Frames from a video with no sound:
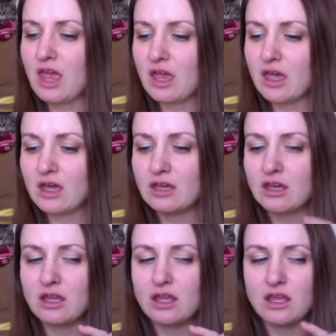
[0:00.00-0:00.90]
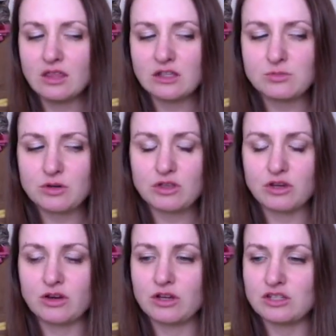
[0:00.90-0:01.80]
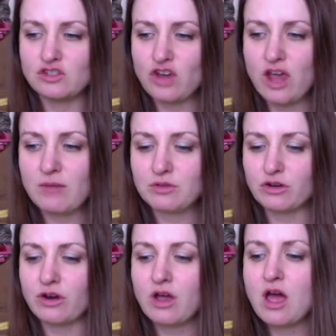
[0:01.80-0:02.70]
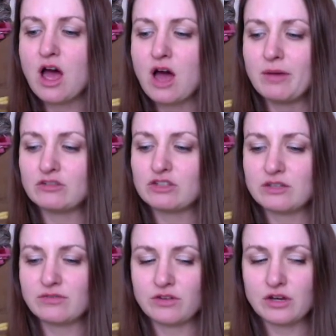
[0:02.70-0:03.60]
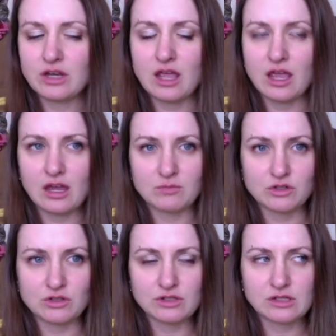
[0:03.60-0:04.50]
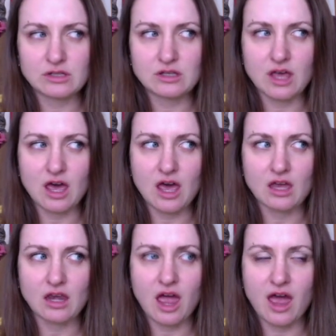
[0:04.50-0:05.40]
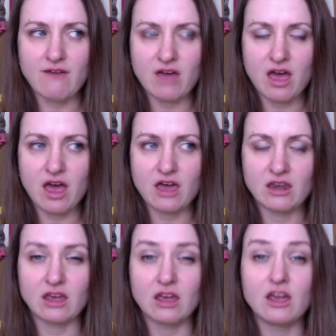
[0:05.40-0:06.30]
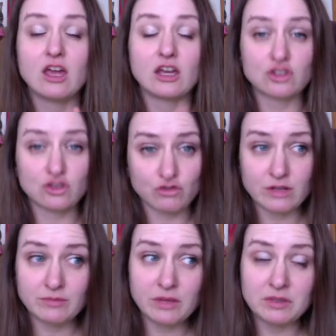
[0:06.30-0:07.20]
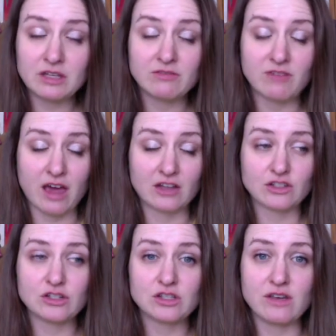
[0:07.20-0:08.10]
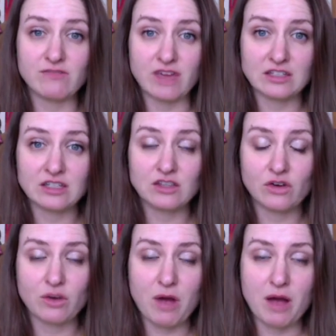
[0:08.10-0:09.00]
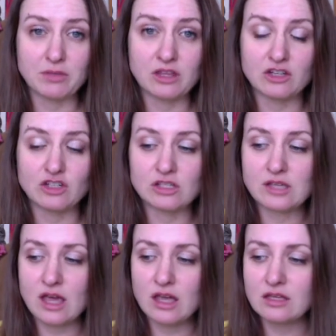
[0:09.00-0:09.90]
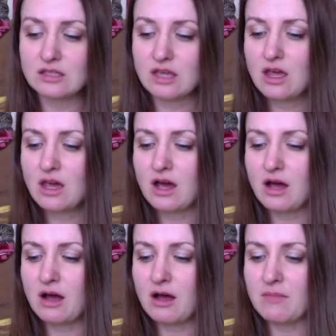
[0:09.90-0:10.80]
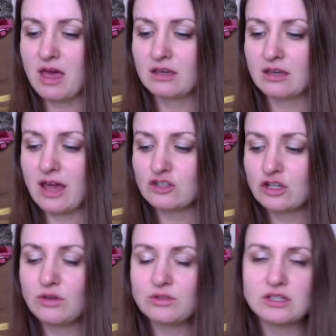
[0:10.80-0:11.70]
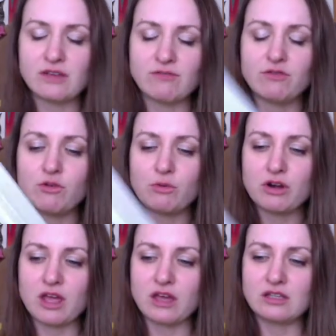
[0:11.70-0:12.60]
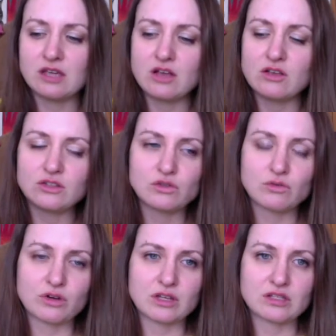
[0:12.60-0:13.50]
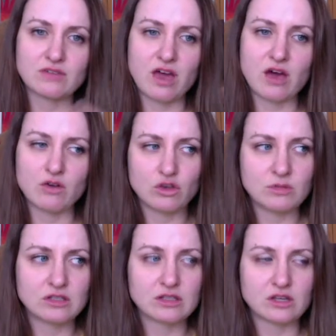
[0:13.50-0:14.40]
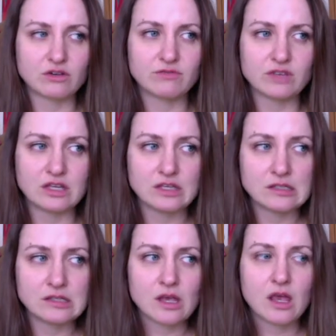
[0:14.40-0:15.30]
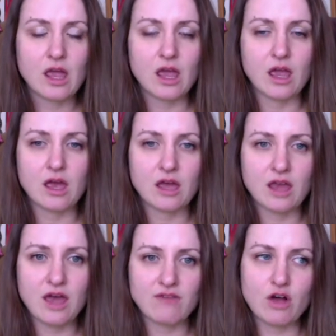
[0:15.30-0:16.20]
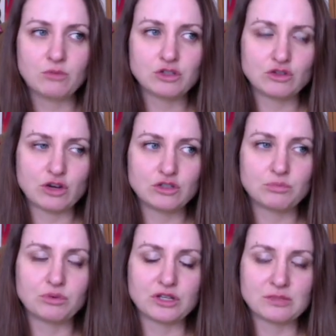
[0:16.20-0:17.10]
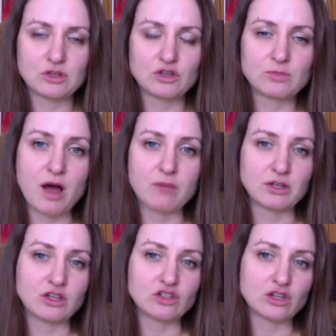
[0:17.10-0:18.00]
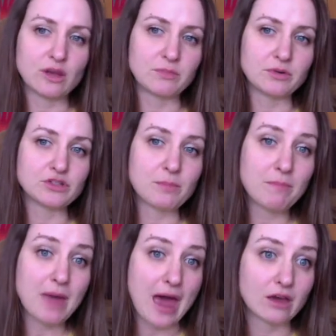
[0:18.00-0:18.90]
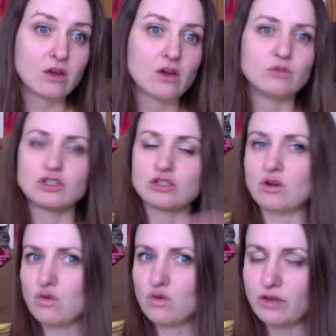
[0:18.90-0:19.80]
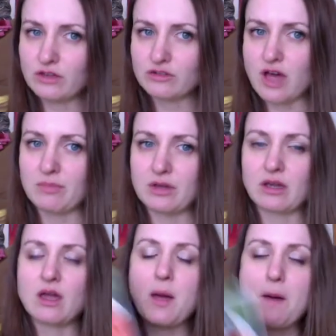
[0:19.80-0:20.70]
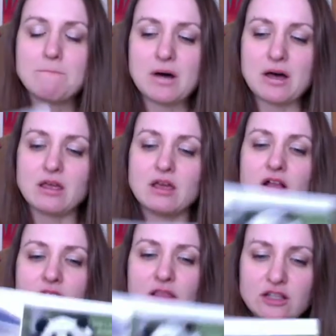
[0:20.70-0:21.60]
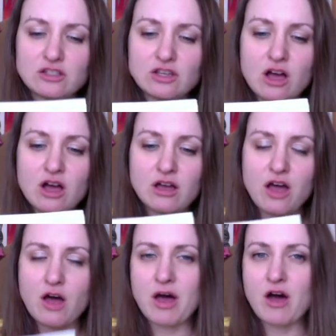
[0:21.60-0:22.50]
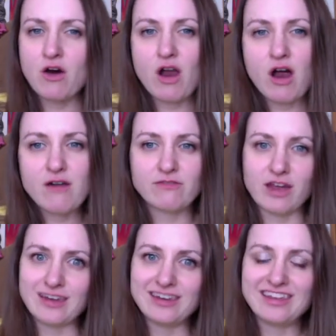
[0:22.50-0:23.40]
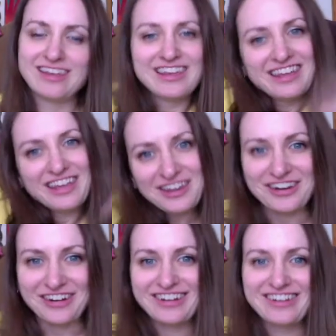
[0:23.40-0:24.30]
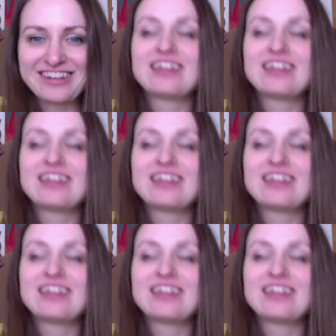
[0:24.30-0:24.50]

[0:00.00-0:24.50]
And in this book there is a chapter about different animals that have had extreme limiting factors affecting their population size. And it actually goes a step forward and it tells stories of how humans intervened and have helped to try to bring some of those population numbers back, which is a whole nother topic. But let's talk about our friend here.